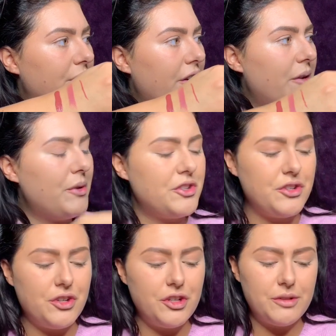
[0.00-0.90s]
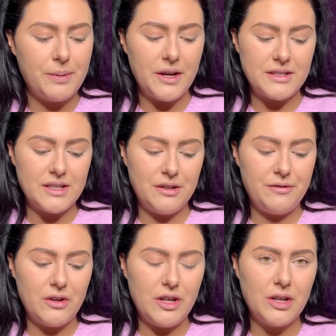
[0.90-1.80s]
I'm very much a nude person. I
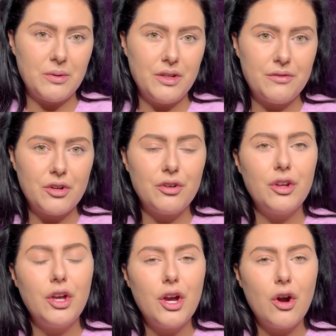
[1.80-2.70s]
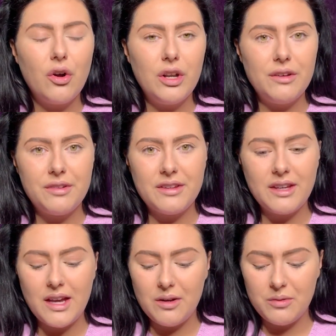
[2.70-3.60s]
feel like when you've got olive
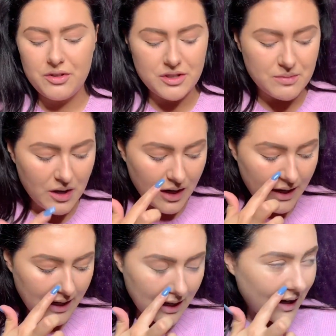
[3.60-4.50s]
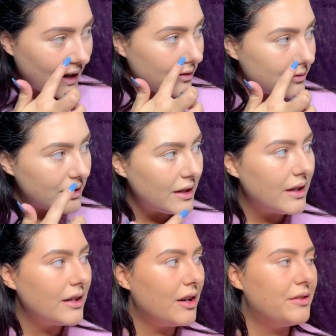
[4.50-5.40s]
skin, which is what I have,
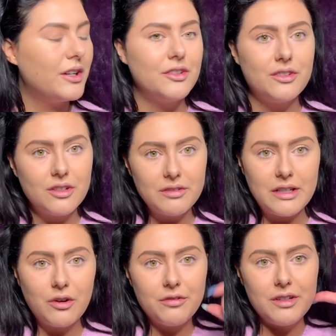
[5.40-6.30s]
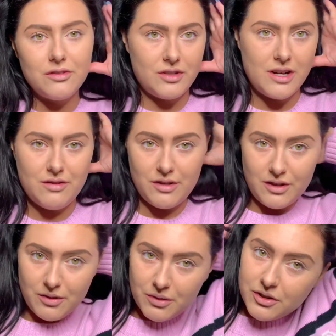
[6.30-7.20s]
I feel like I do look really orange now
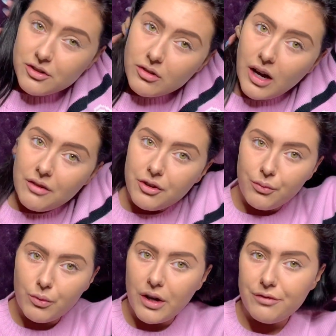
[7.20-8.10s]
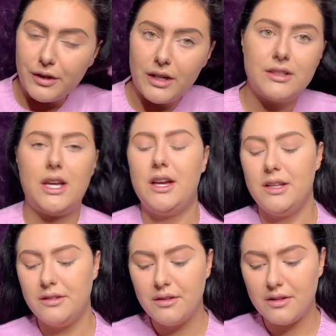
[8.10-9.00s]
though, which I don't wear fake
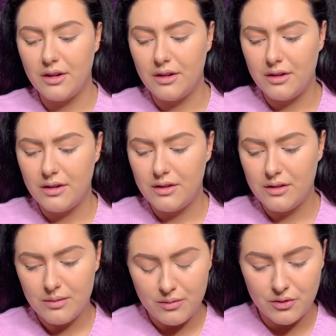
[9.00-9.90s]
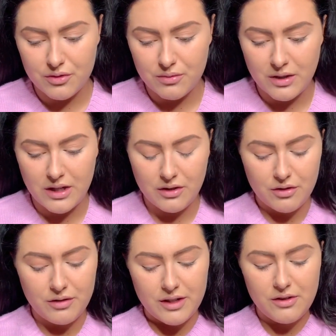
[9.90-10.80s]
tan, so I'm not sure why I look
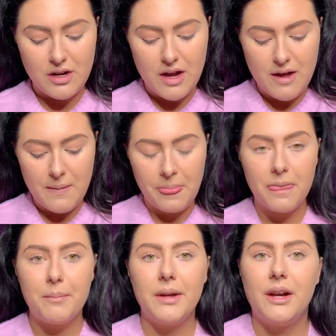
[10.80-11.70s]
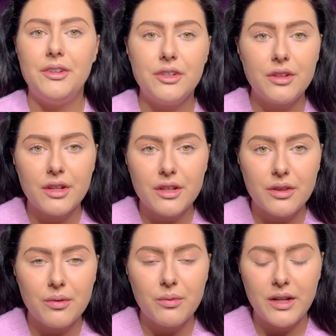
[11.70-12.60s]
orange. But yeah, I do think
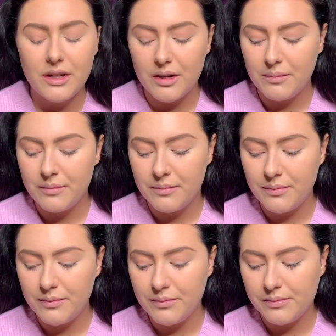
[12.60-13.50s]
that when